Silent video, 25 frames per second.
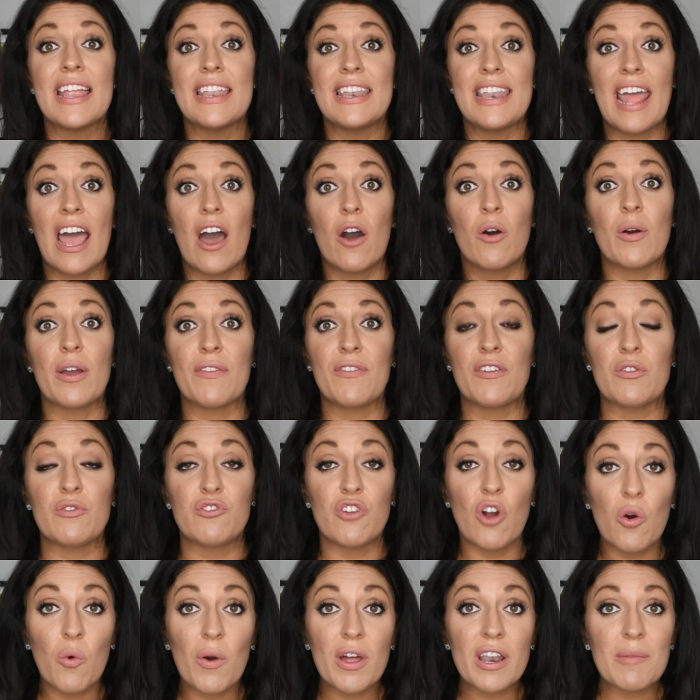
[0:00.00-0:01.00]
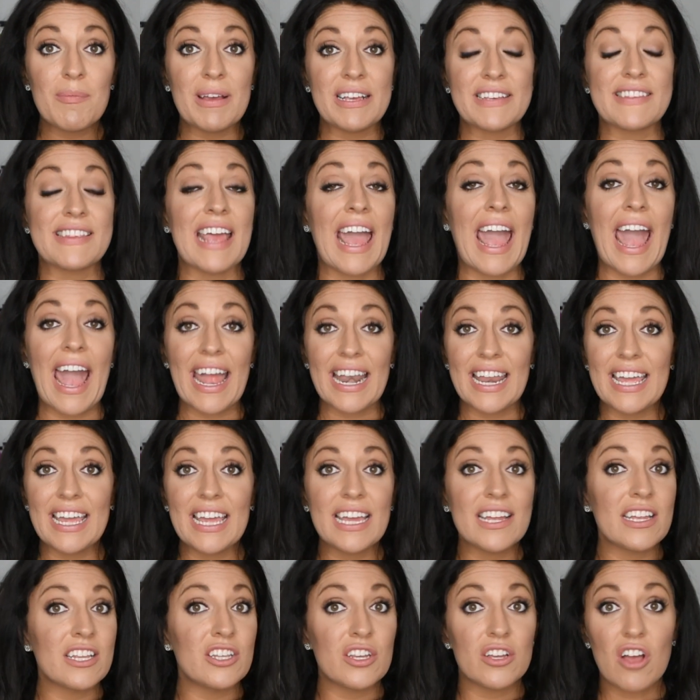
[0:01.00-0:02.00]
Now, if you don't want to miss
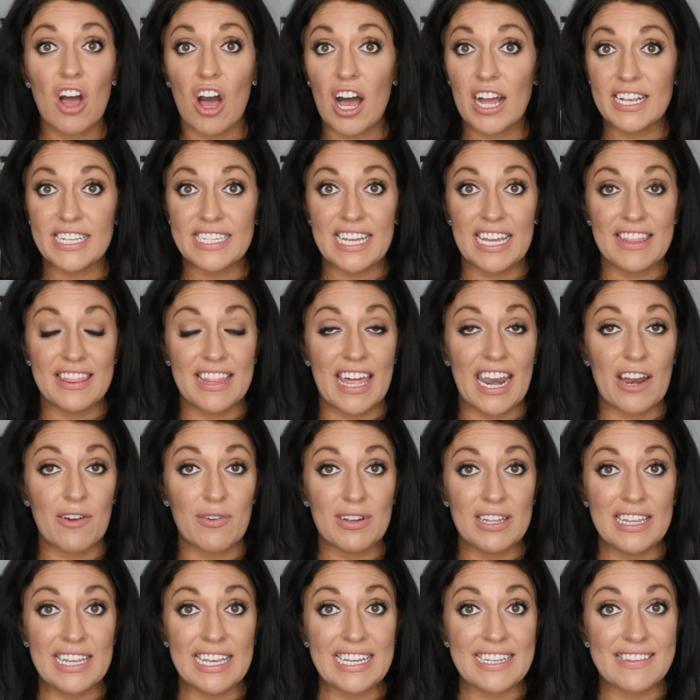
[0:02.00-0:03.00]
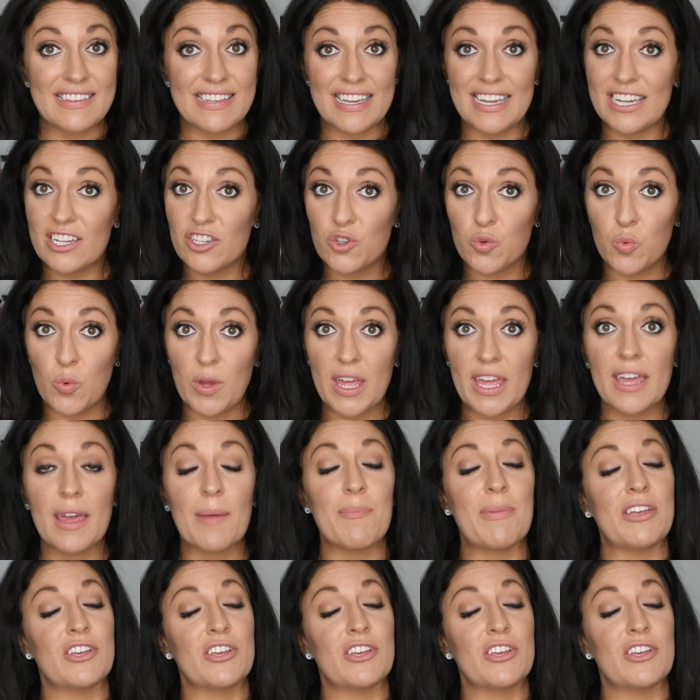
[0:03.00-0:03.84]
any content that I release each week,